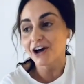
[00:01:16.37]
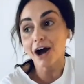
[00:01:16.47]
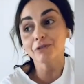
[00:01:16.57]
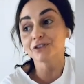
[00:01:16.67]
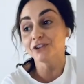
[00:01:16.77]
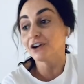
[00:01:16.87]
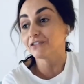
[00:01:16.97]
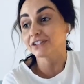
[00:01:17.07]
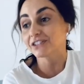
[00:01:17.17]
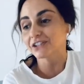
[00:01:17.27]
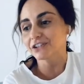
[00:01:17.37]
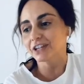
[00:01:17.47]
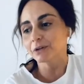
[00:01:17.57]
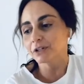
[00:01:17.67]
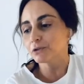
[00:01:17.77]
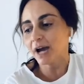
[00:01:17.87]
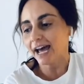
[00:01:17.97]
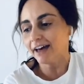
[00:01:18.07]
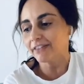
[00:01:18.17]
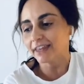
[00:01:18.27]
I was nervous too. Like, when you were
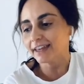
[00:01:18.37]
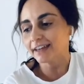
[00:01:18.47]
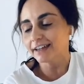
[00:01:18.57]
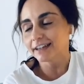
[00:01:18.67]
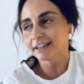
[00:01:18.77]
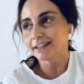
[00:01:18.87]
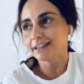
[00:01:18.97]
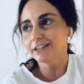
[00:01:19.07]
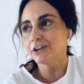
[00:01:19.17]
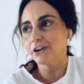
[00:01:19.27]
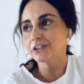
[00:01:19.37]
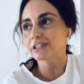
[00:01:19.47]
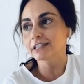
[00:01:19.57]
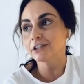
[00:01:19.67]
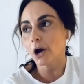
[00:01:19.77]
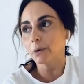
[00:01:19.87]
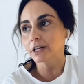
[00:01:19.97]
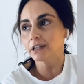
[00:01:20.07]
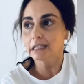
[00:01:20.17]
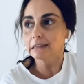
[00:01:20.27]
out there, you know, just knowing,
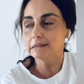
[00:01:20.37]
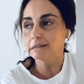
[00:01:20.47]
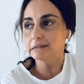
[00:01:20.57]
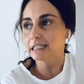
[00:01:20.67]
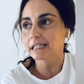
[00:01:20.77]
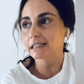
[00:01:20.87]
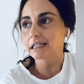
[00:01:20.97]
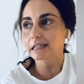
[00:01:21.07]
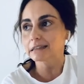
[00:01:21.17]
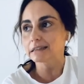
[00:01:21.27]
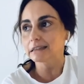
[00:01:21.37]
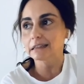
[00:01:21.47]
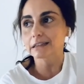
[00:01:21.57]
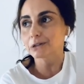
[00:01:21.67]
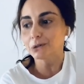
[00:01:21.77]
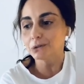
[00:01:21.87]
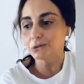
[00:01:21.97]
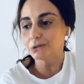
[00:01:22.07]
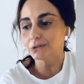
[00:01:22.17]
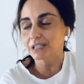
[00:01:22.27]
like, oh, he hasn't texted, he hasn't
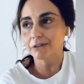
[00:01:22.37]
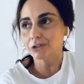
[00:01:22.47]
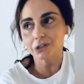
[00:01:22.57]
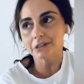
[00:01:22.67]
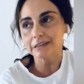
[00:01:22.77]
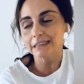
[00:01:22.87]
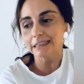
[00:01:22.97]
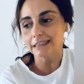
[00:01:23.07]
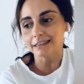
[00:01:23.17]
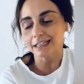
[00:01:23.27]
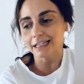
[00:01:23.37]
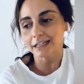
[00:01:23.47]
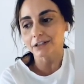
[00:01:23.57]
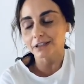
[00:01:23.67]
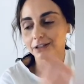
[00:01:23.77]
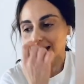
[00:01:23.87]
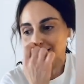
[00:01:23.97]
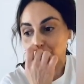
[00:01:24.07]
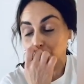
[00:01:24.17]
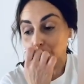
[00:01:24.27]
called, I haven't heard anything. Like,
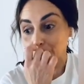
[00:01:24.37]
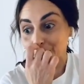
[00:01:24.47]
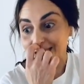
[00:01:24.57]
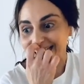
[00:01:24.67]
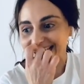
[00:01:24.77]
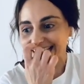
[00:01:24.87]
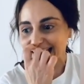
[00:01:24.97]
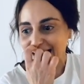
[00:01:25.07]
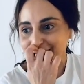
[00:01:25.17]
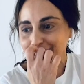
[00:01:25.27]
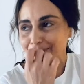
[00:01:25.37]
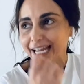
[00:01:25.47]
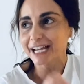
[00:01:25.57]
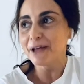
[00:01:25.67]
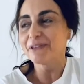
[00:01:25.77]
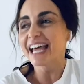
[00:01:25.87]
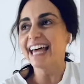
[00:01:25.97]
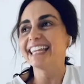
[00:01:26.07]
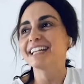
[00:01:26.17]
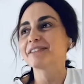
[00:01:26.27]
as it got closer to the end, I'm like,
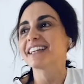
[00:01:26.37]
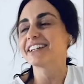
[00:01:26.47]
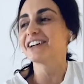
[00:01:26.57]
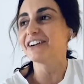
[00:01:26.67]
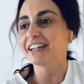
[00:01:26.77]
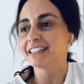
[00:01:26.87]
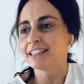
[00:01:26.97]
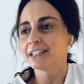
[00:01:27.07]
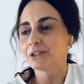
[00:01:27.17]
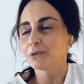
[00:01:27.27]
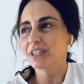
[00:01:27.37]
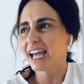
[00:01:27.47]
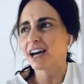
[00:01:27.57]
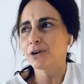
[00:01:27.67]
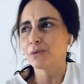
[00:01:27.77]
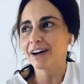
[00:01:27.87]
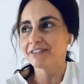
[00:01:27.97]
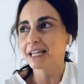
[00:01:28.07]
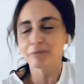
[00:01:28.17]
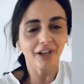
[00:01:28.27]
and then I started going, what the hell? Why haven't
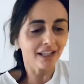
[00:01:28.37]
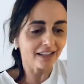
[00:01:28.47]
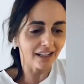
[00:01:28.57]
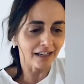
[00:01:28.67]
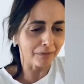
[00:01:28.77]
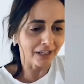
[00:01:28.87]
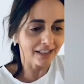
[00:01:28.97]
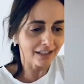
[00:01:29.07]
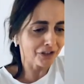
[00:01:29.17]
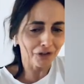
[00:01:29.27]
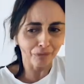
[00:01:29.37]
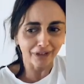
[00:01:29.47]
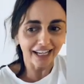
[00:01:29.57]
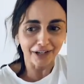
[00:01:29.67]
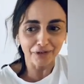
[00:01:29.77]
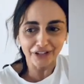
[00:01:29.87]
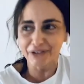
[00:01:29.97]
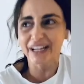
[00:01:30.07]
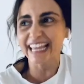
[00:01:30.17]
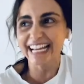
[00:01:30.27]
they blindsided him? Like, he's such a good player. What
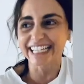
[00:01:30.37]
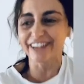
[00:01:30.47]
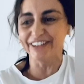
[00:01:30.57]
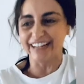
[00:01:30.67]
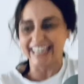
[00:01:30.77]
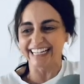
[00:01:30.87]
are they doing?